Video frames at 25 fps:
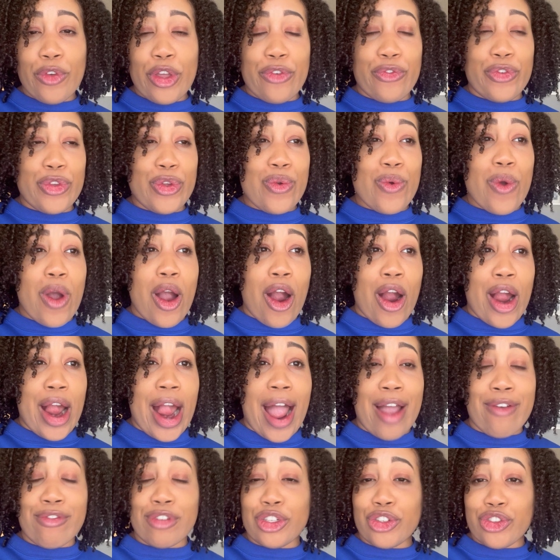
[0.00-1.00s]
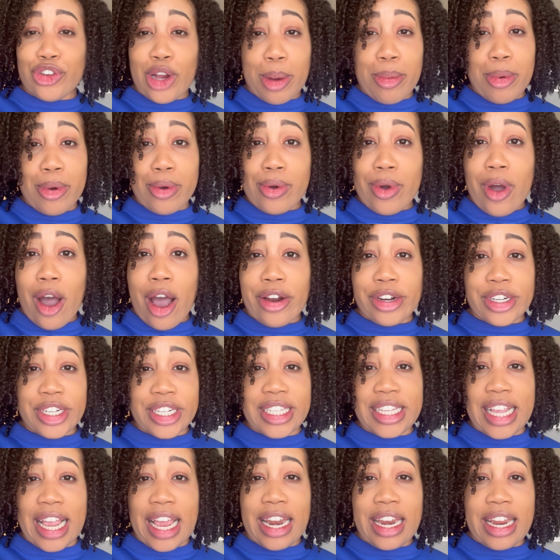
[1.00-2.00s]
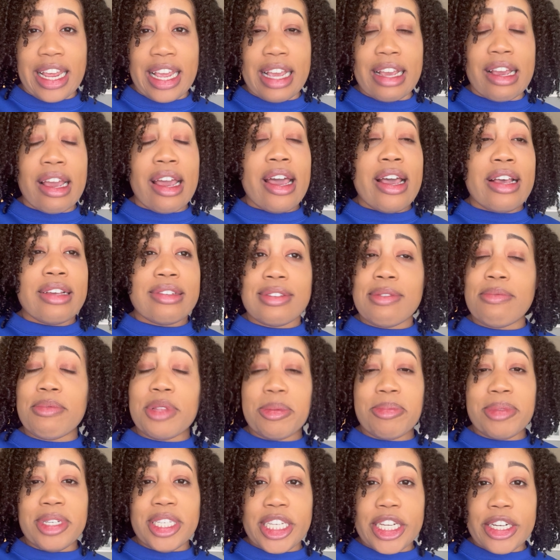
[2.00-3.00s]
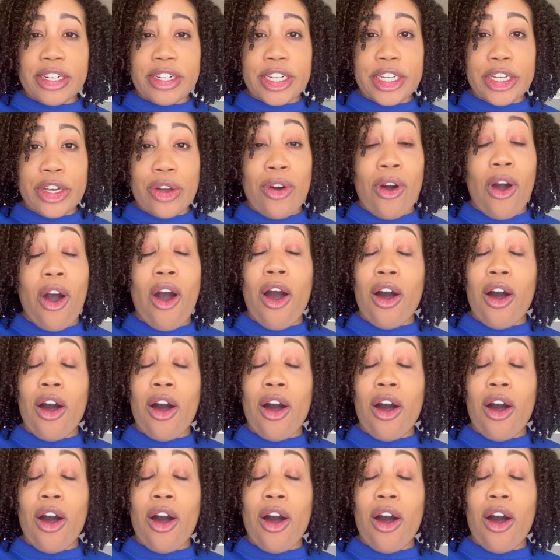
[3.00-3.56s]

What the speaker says: if you are having trouble understanding some of the material.